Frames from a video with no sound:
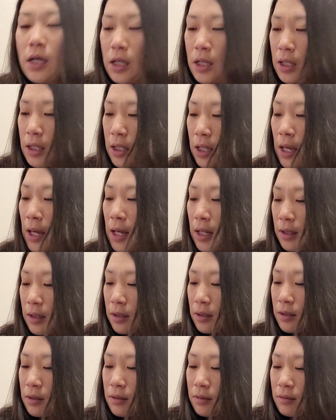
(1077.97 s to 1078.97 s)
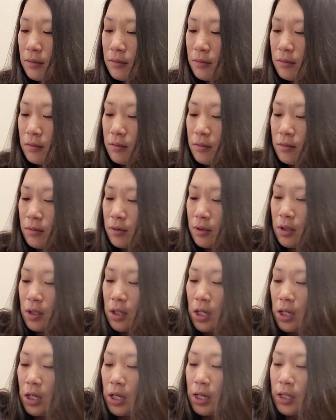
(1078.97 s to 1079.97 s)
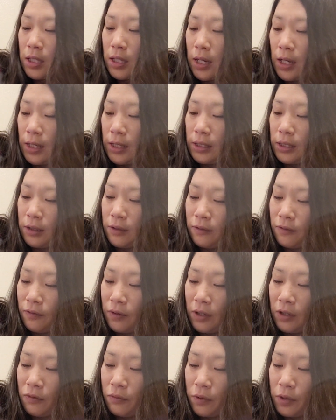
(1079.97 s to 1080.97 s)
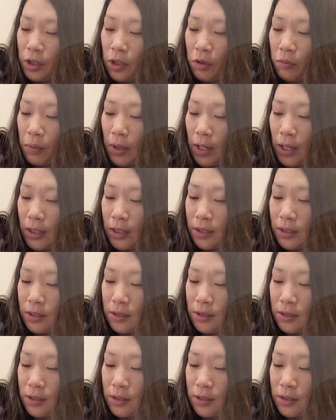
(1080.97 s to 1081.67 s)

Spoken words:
again, kind of, if we go back